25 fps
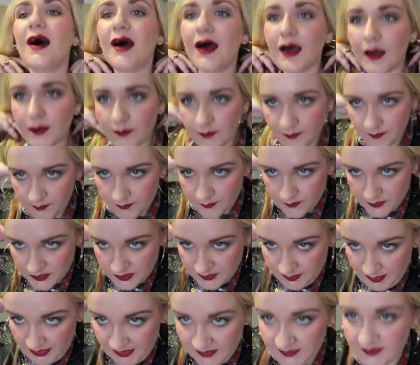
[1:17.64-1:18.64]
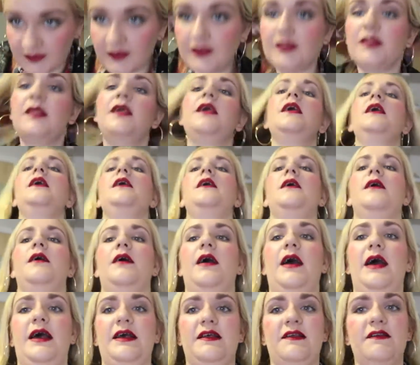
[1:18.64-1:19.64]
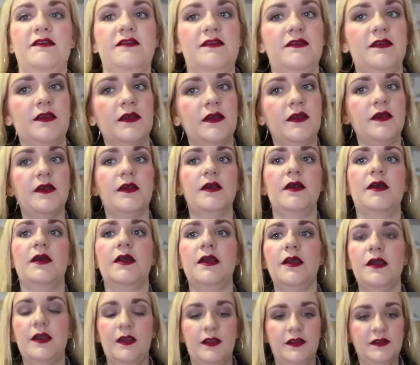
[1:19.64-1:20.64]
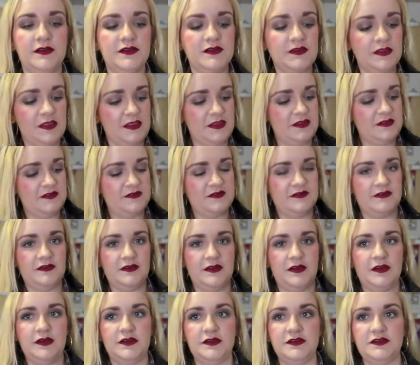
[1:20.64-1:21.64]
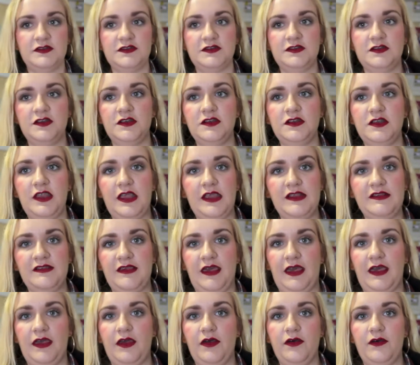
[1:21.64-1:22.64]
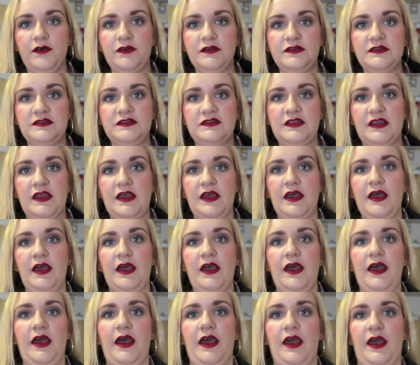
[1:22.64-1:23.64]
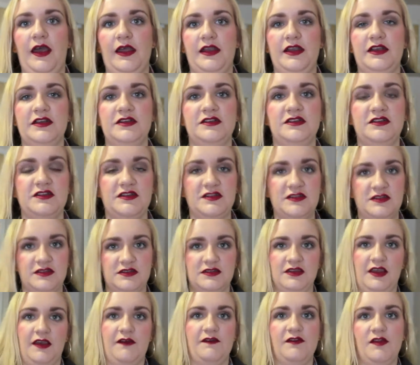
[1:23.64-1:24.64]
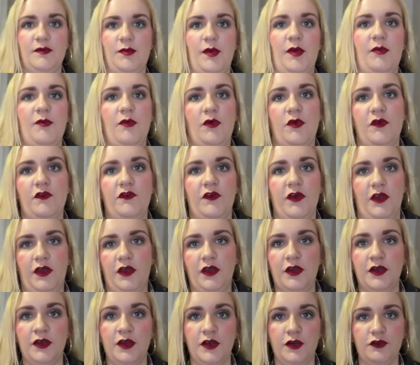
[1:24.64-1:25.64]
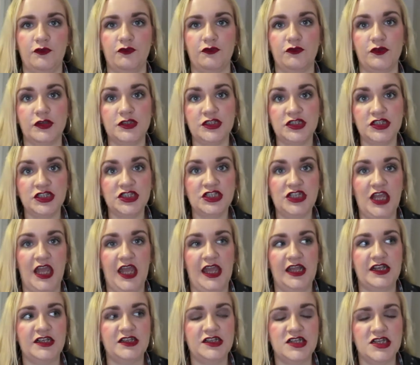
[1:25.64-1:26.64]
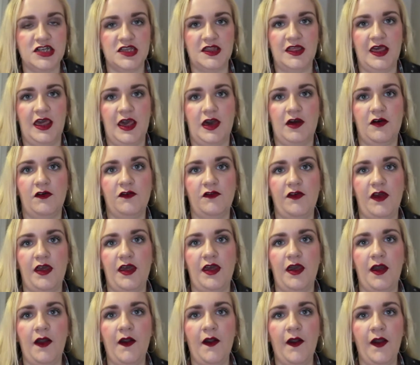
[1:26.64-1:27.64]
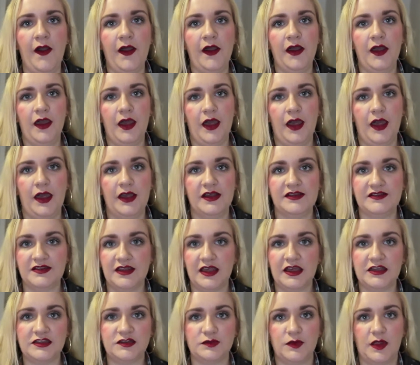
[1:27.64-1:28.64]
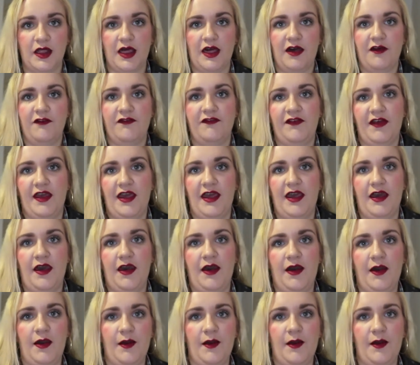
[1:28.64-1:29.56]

Which basically has these stud details and it just gives a bit more of a grunge edge to the outfit. It's a casual outfit,